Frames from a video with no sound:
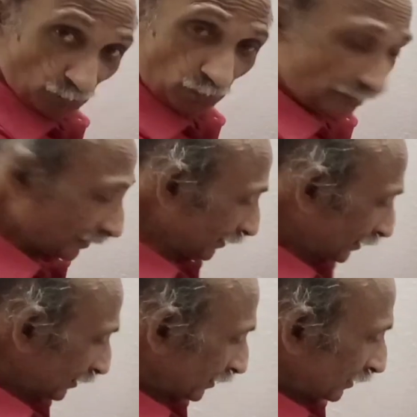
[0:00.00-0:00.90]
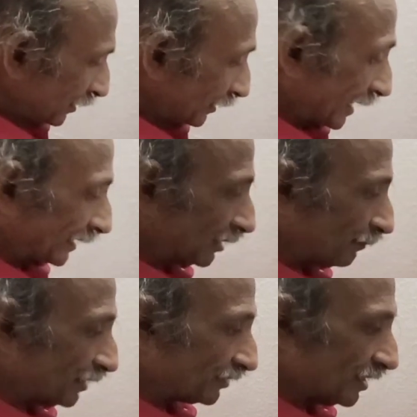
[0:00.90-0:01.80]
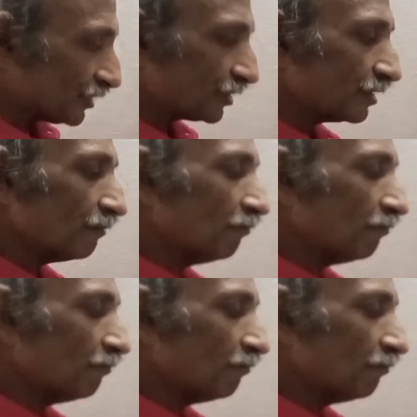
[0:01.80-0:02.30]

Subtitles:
sold, direct object is